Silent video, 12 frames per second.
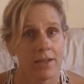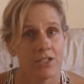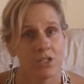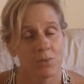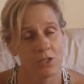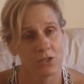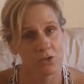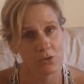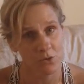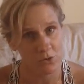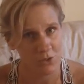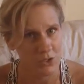and she went to the
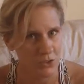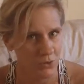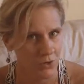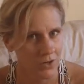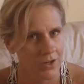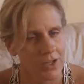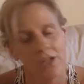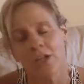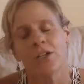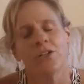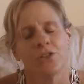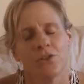grocery store
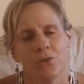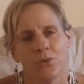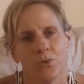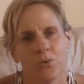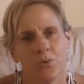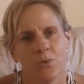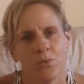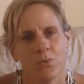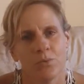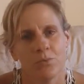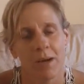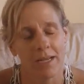to
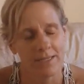buy